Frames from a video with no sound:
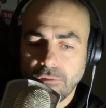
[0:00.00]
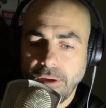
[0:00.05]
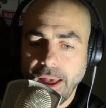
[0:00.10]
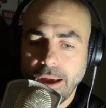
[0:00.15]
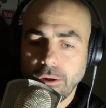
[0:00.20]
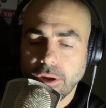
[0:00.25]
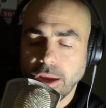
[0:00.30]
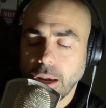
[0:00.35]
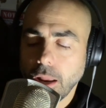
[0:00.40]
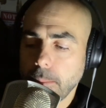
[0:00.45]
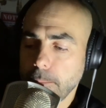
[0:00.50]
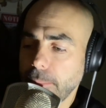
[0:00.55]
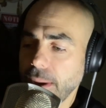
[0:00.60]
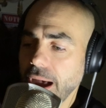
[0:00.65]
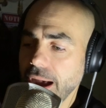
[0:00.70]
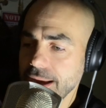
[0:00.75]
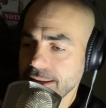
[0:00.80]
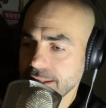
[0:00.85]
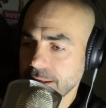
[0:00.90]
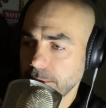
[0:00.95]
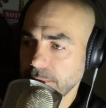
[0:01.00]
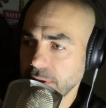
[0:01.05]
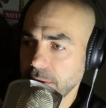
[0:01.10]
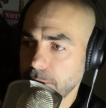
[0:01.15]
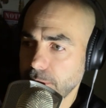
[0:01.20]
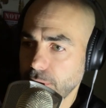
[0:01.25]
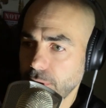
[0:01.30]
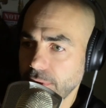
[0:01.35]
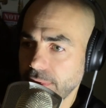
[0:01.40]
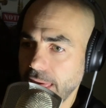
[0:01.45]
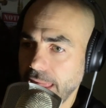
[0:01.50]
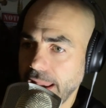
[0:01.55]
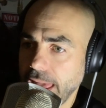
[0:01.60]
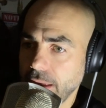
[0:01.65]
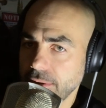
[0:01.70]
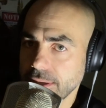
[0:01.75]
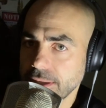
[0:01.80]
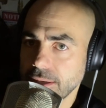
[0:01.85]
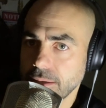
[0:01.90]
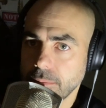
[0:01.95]
how could I possibly pour that
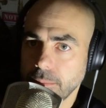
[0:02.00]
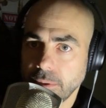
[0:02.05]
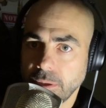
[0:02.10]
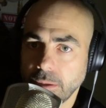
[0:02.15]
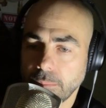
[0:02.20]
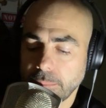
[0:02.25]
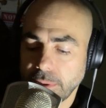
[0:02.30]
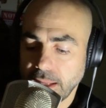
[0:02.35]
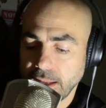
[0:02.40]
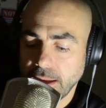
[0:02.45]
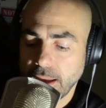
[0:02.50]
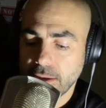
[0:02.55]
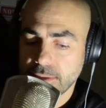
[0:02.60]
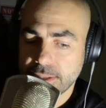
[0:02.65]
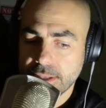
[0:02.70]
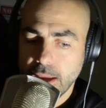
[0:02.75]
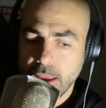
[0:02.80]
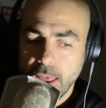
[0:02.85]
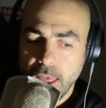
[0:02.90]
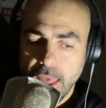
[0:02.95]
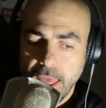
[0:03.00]
out into anybody else?